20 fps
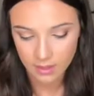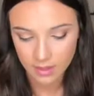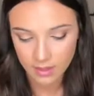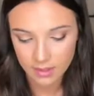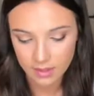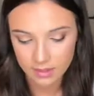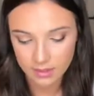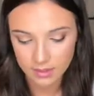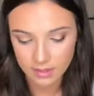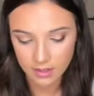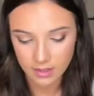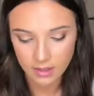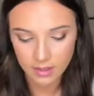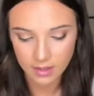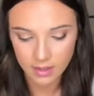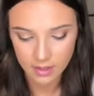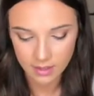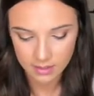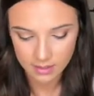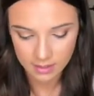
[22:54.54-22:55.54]
This
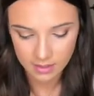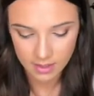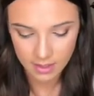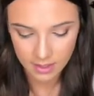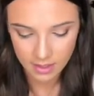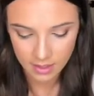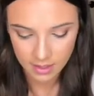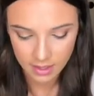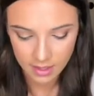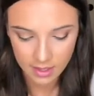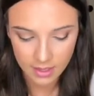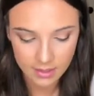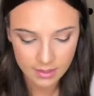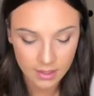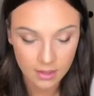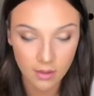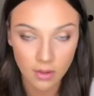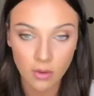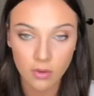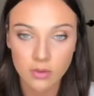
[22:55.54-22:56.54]
is the It's
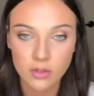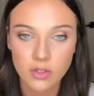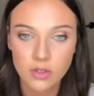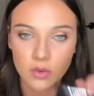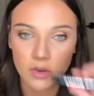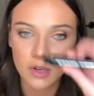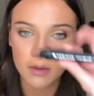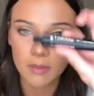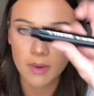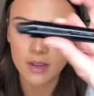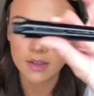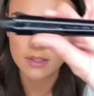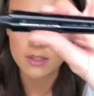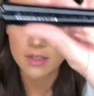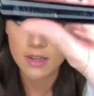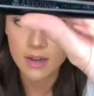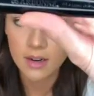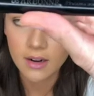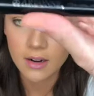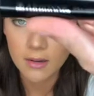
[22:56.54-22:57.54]
a Long Story
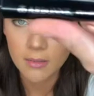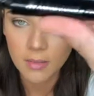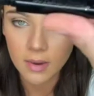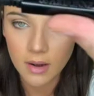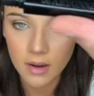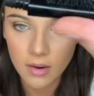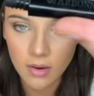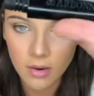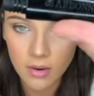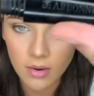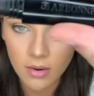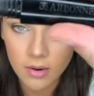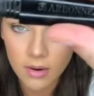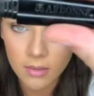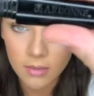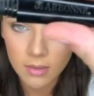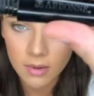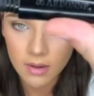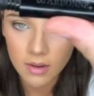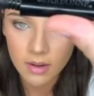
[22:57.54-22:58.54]
mascara by
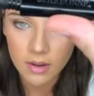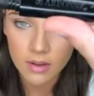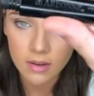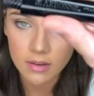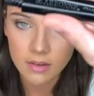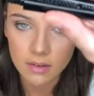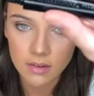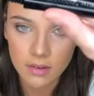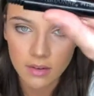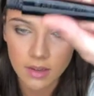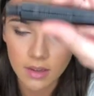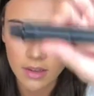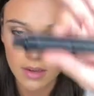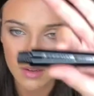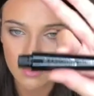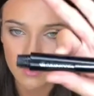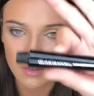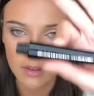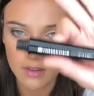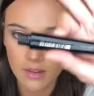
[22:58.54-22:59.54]
Arbonne. You can't
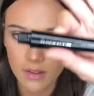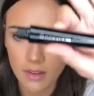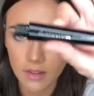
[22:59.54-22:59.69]
even see